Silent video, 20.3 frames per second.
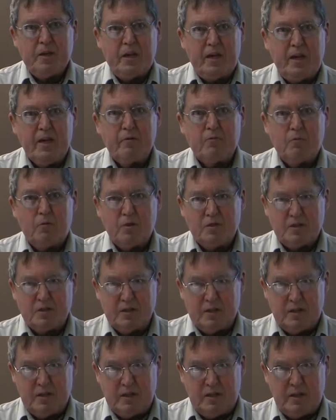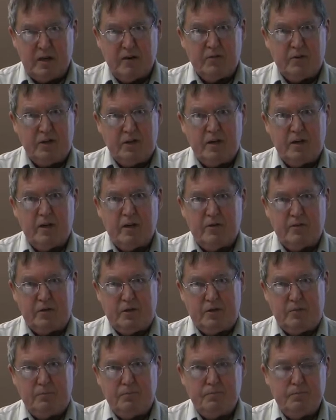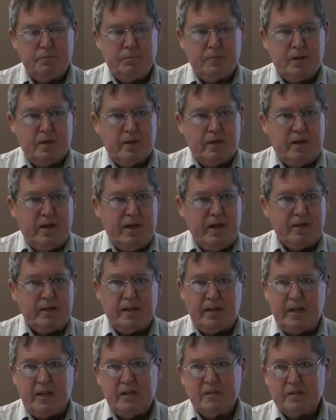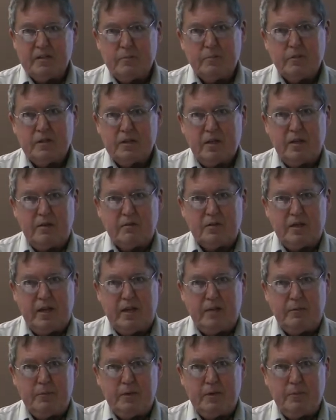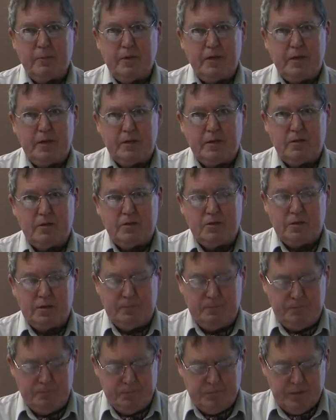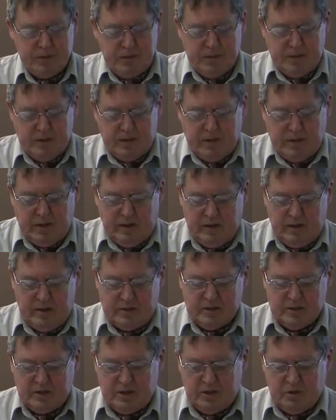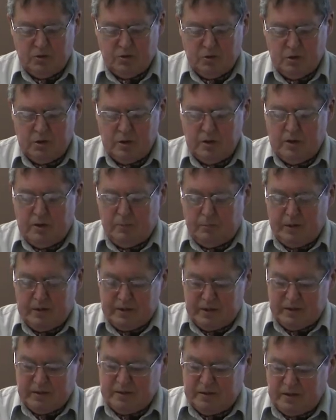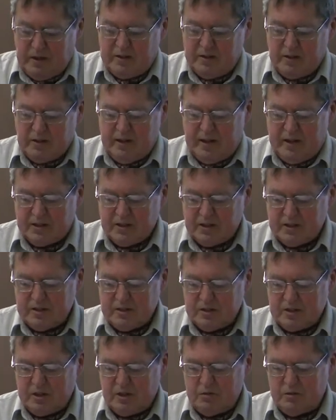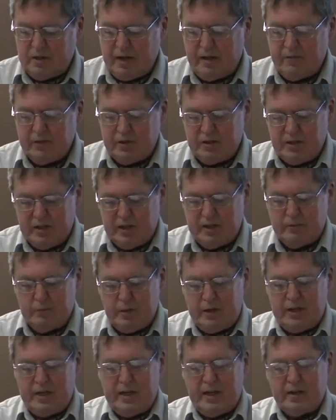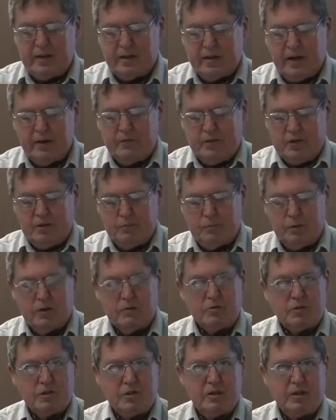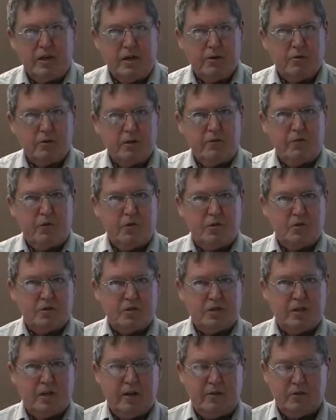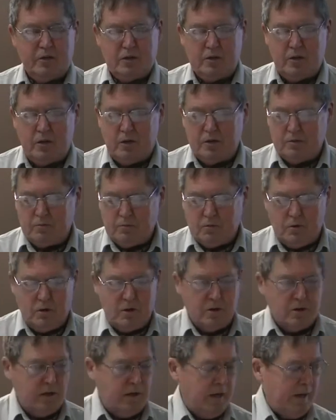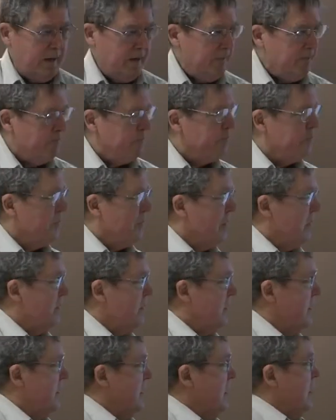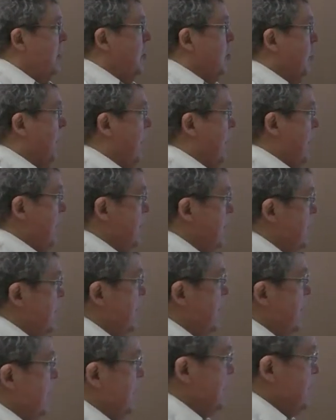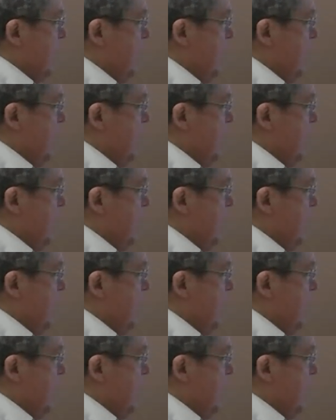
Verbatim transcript: It was the governing covenant and the kings themselves had to be obedient to it. Uh, so, but the, nonetheless, so David did mediate a covenant, but it was a narrowly focused covenant on the royal line. Well, it's